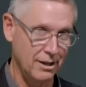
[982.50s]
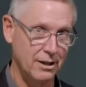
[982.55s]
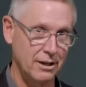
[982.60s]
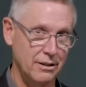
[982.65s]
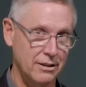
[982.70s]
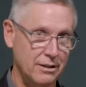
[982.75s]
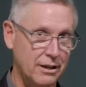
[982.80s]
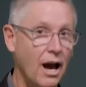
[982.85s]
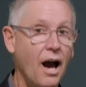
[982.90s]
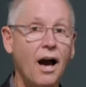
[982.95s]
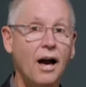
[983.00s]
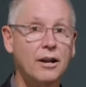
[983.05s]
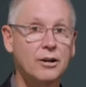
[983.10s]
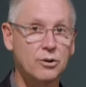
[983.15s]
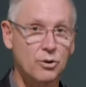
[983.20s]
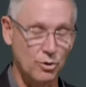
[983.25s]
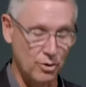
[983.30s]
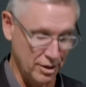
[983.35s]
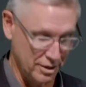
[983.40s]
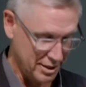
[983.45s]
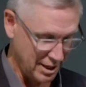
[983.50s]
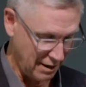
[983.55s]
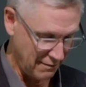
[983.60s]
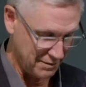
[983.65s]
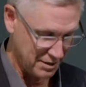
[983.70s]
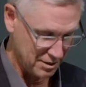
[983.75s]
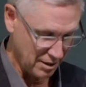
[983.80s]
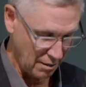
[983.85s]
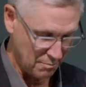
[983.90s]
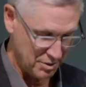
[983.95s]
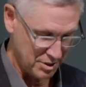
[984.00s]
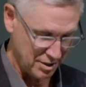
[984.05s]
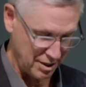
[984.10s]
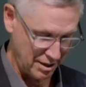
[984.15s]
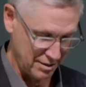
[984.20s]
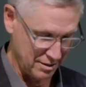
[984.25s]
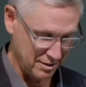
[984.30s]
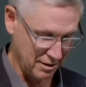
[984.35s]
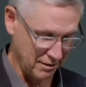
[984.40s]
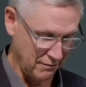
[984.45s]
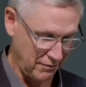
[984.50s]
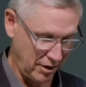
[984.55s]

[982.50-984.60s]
The categories have subsets and